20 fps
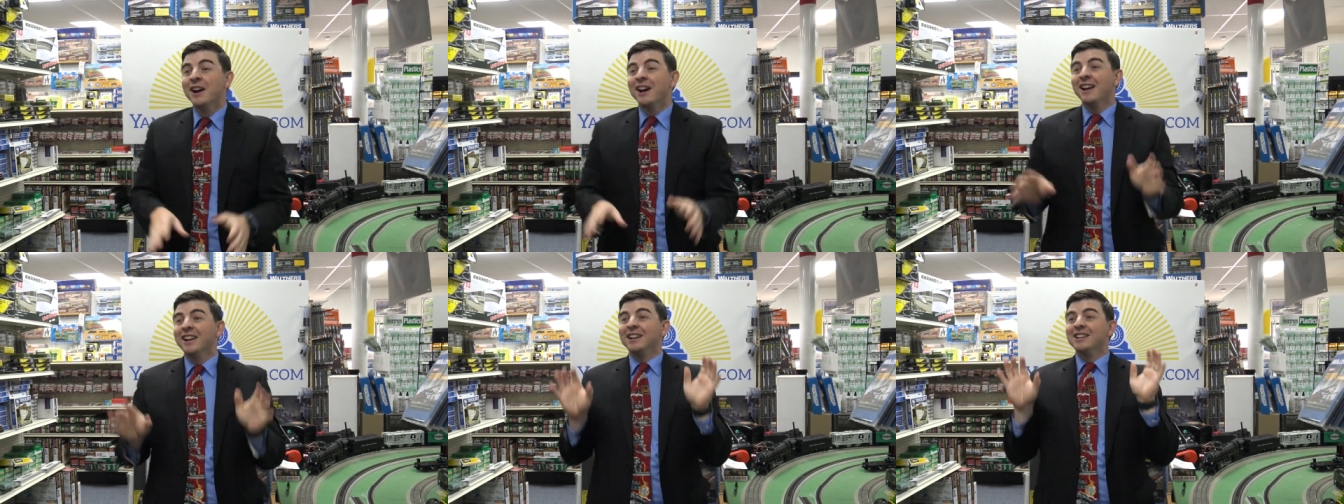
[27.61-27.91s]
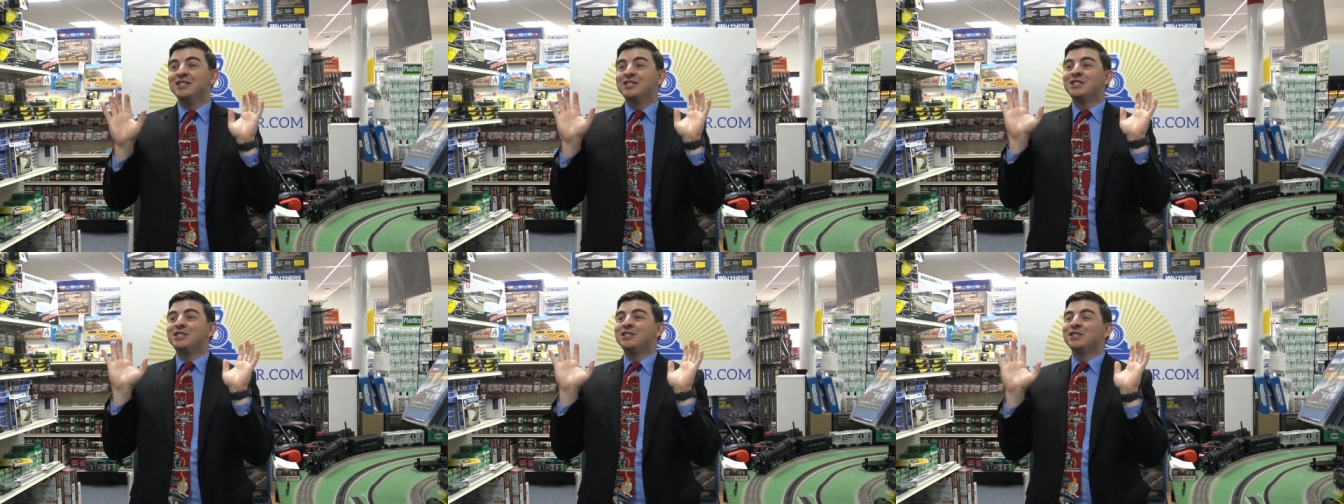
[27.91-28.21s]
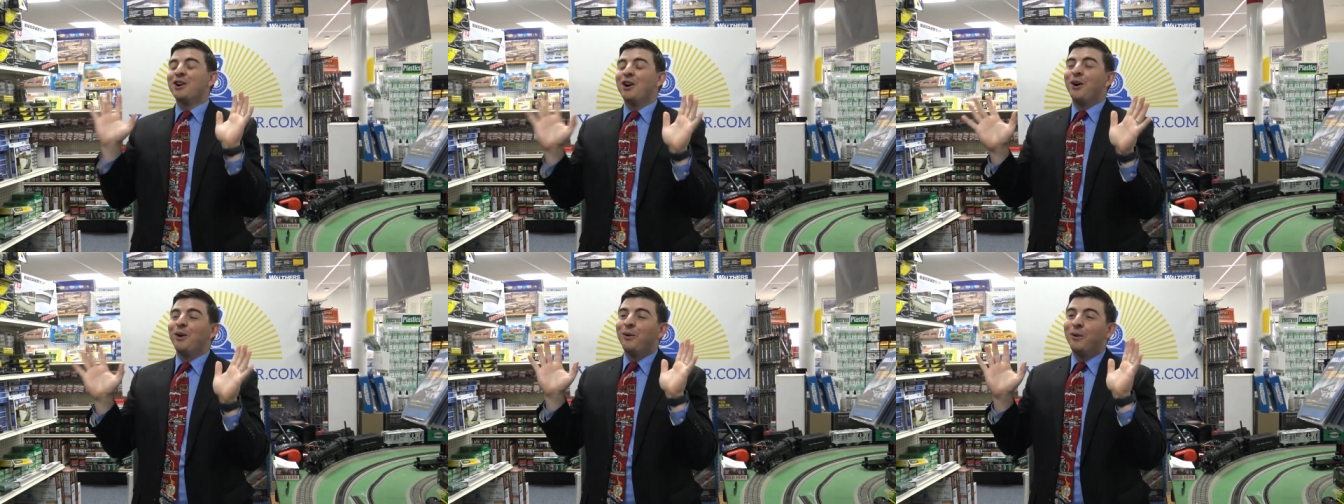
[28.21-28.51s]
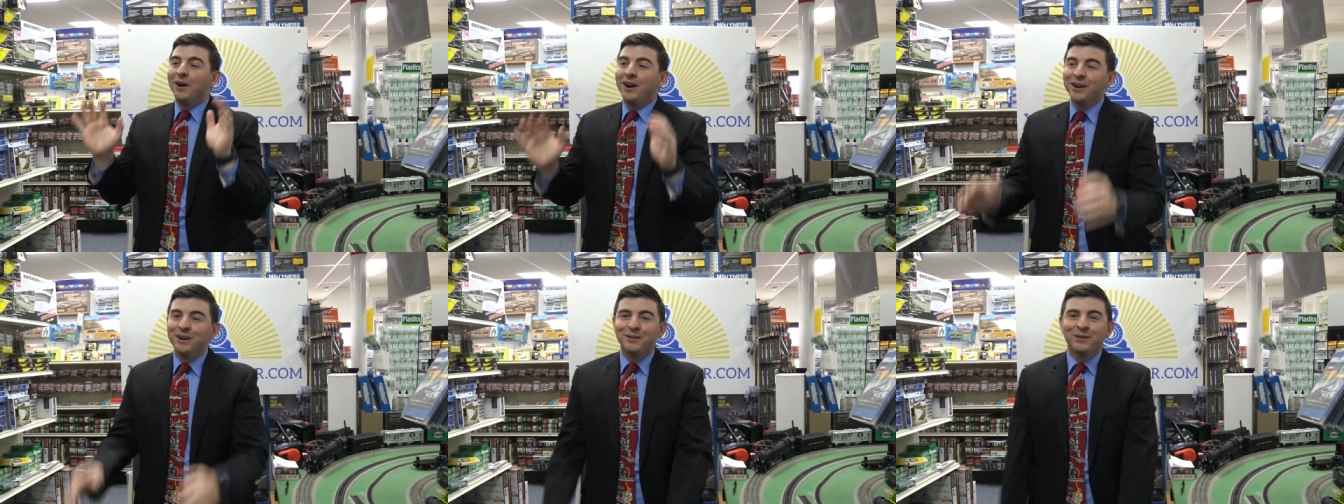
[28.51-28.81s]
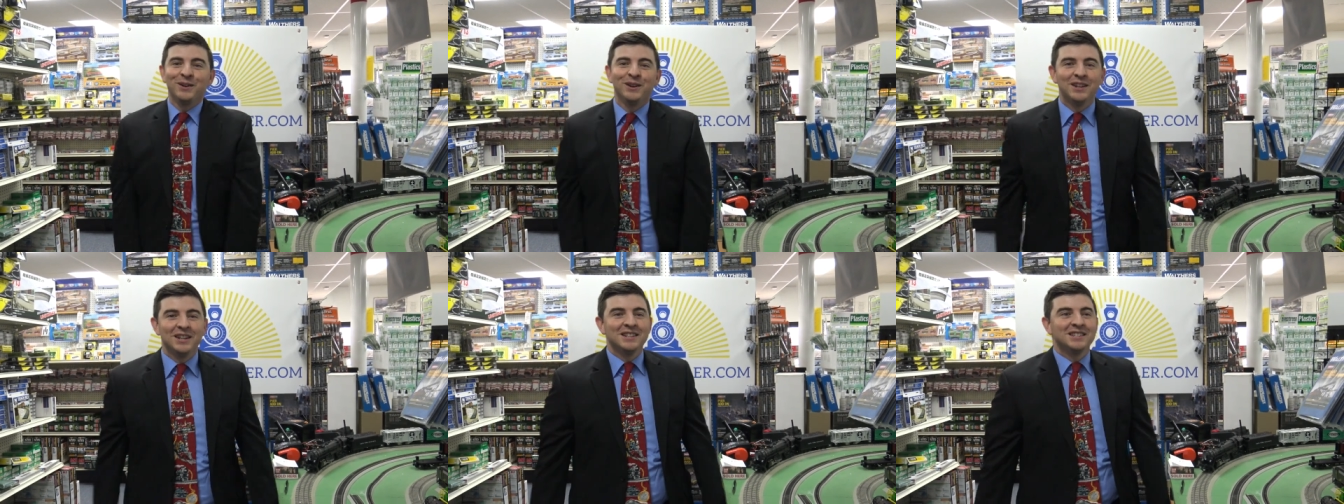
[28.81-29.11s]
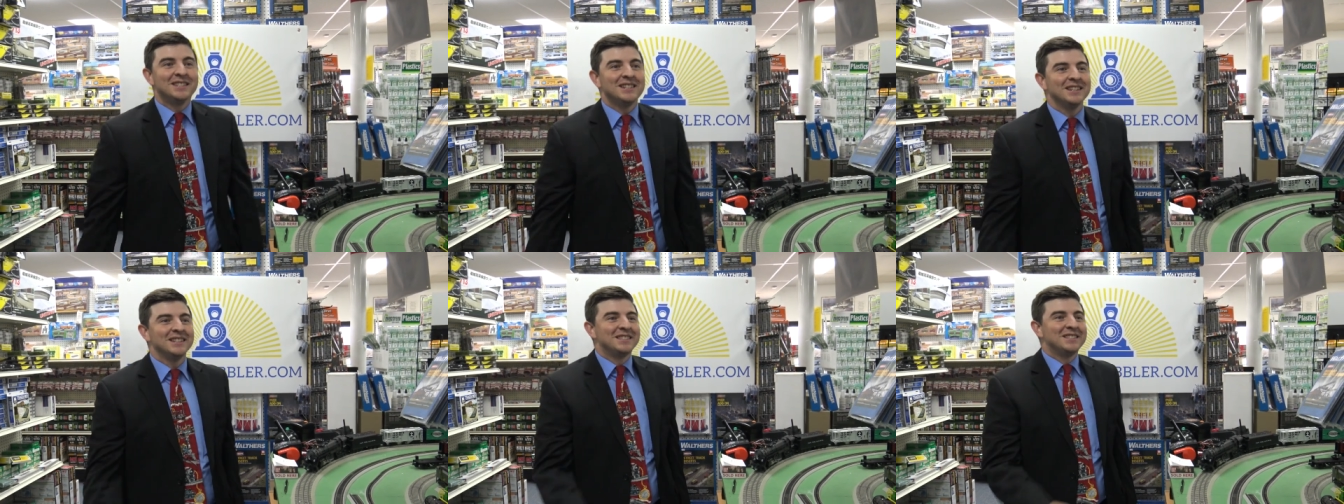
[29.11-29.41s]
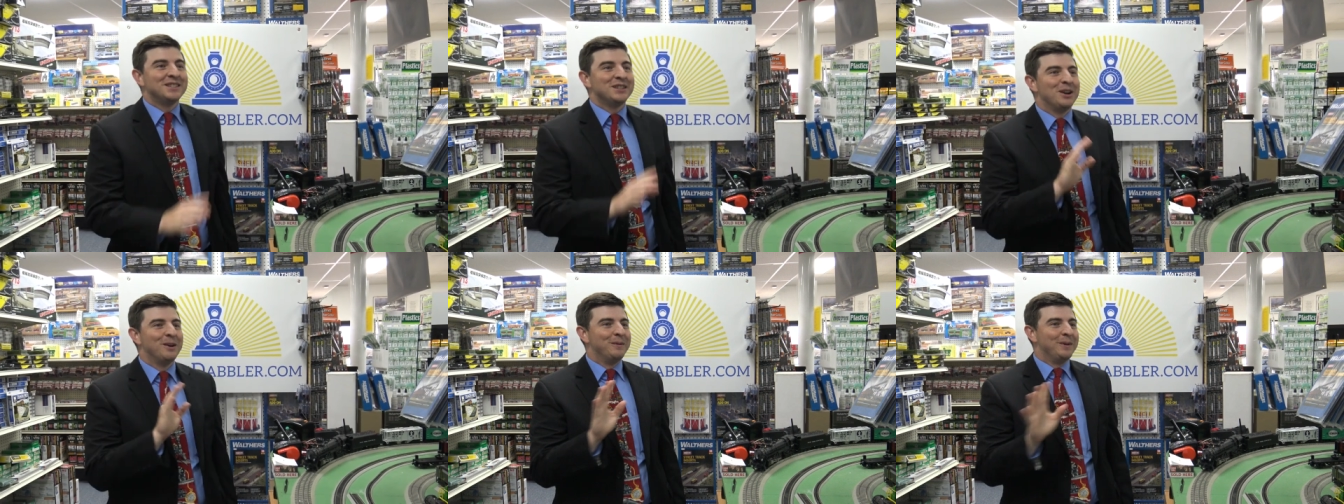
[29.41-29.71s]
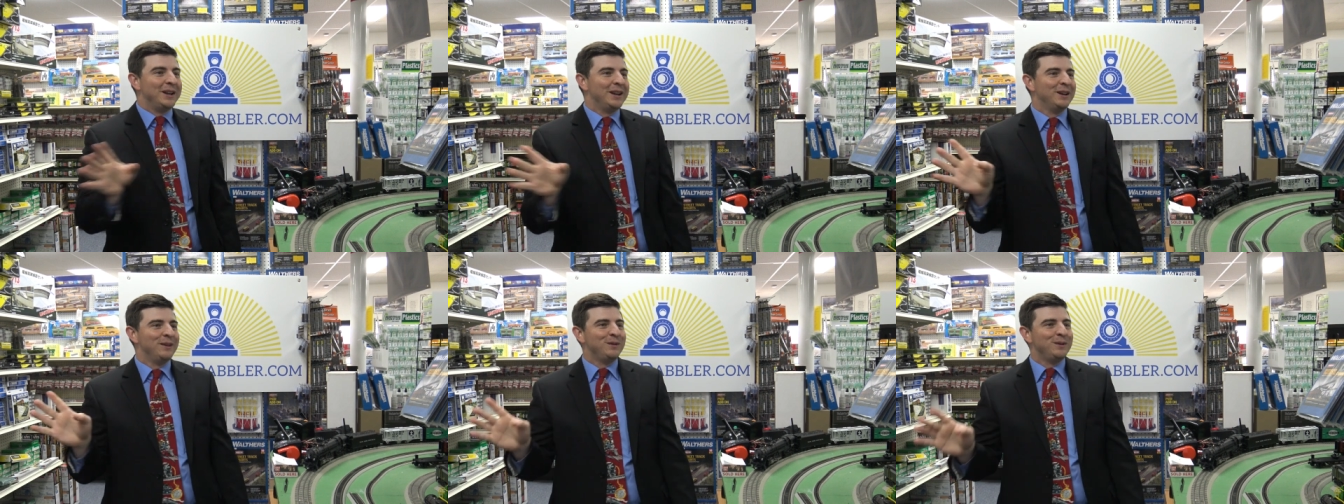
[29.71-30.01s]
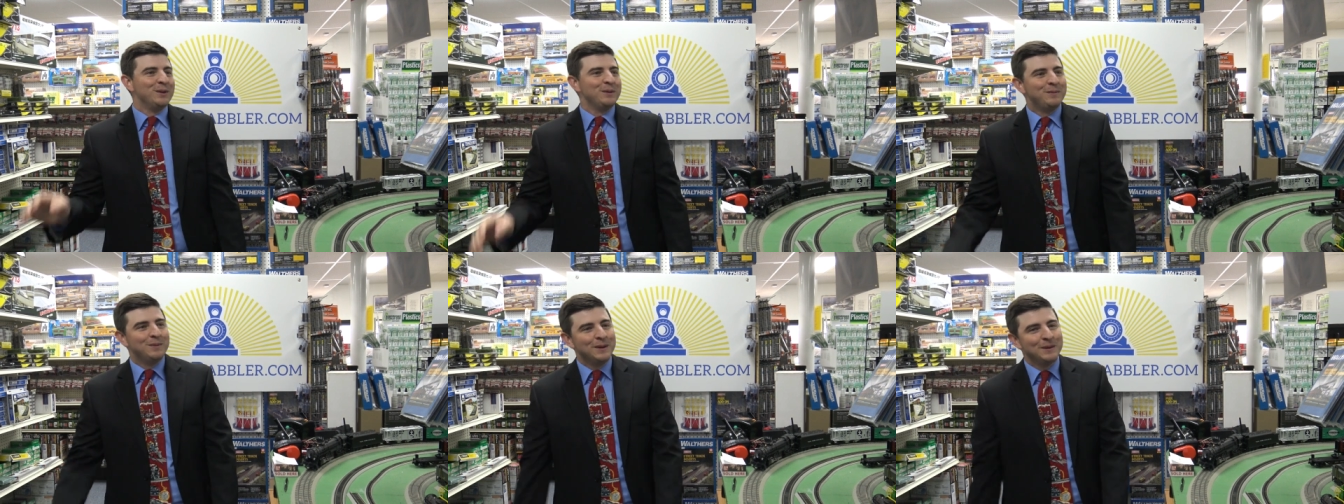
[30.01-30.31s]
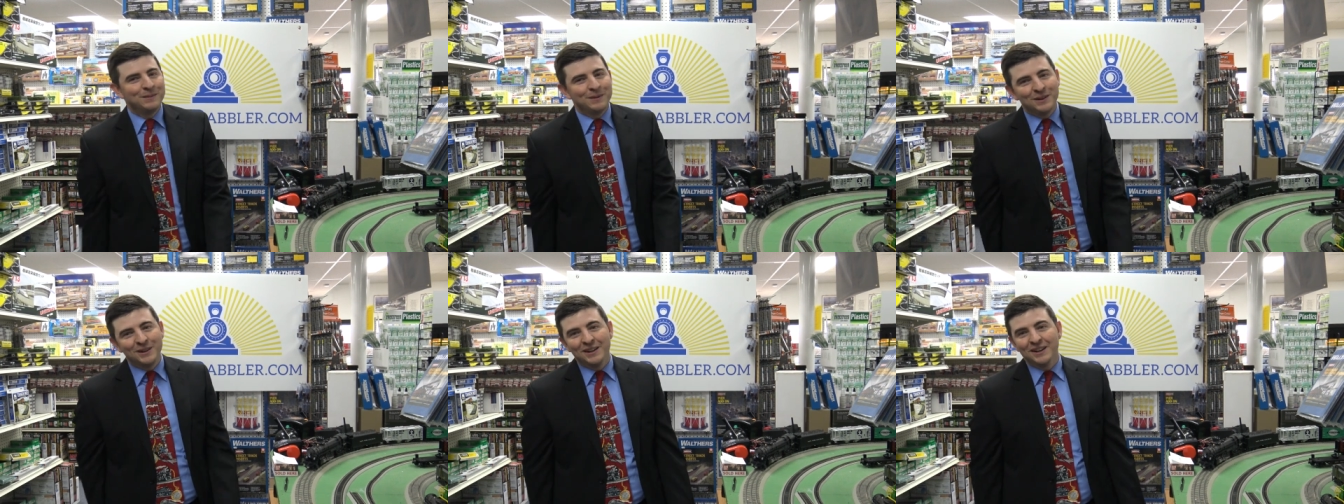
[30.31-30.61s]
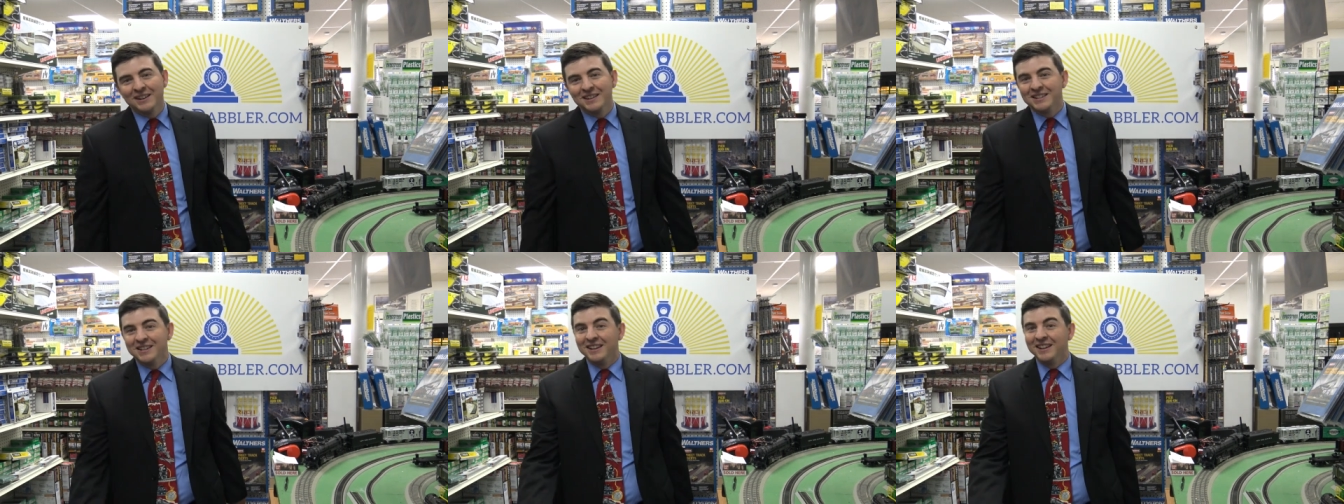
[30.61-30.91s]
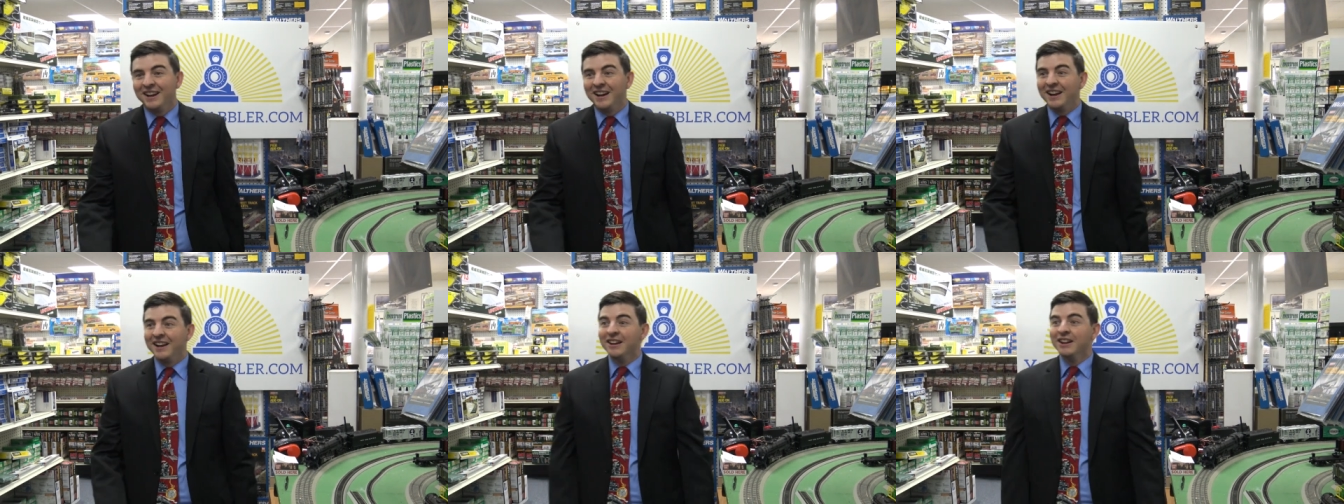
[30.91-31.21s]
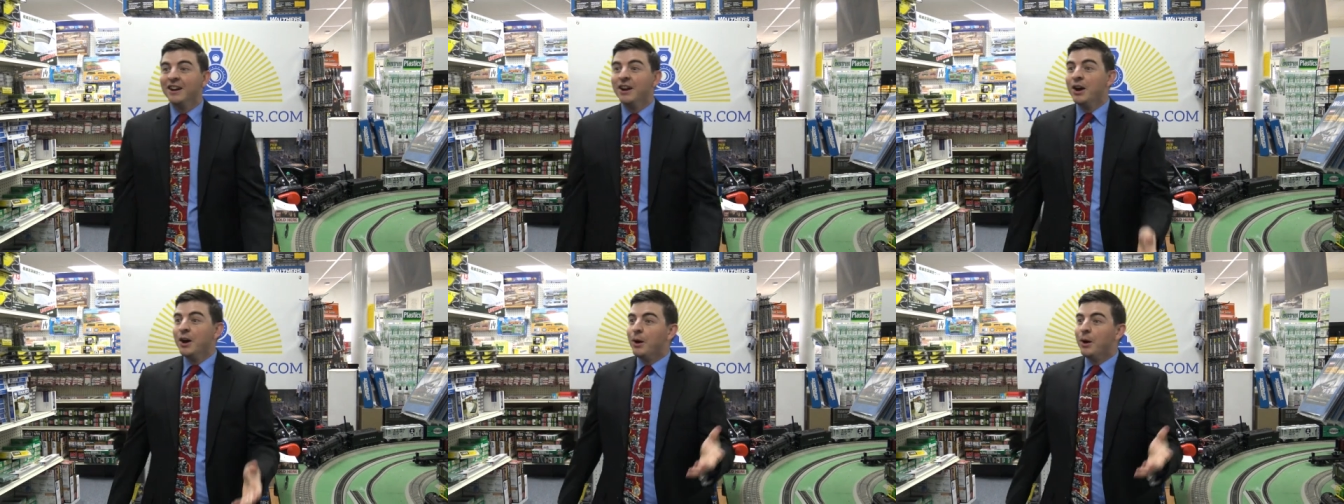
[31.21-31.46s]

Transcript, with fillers: It is so wonderful to see so many of you people here tonight.